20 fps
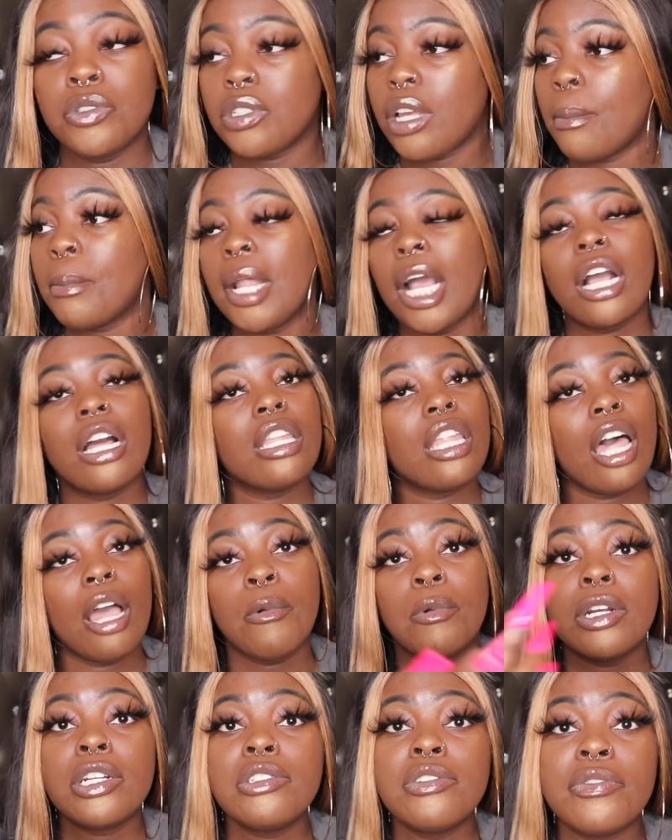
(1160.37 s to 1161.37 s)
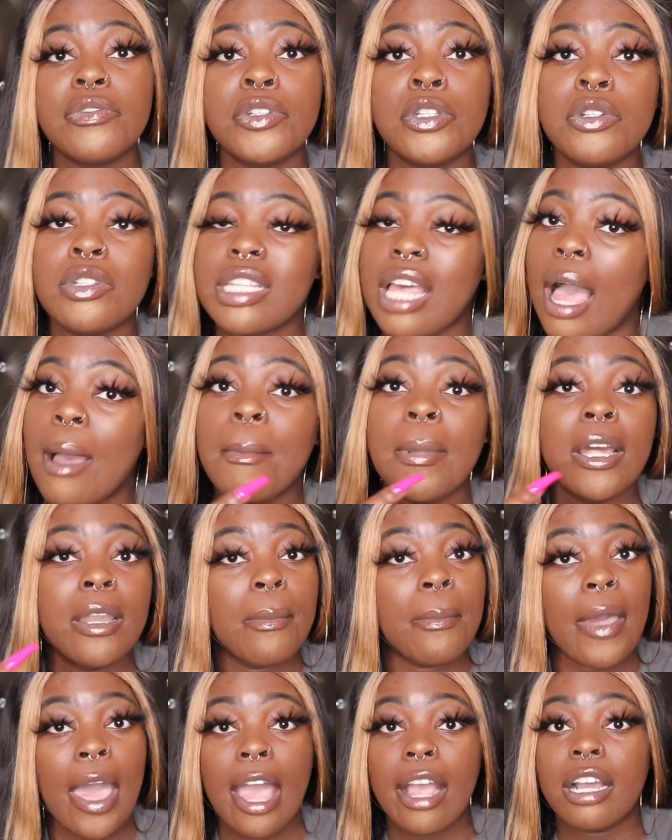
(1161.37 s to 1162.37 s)
I'm not gonna lie, worse reviews, I'm gonna
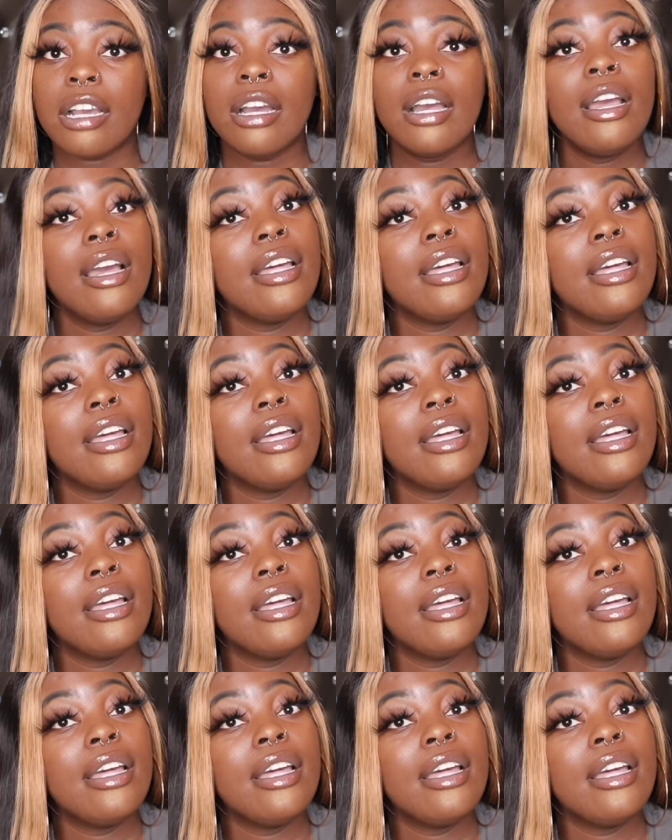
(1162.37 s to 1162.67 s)
pack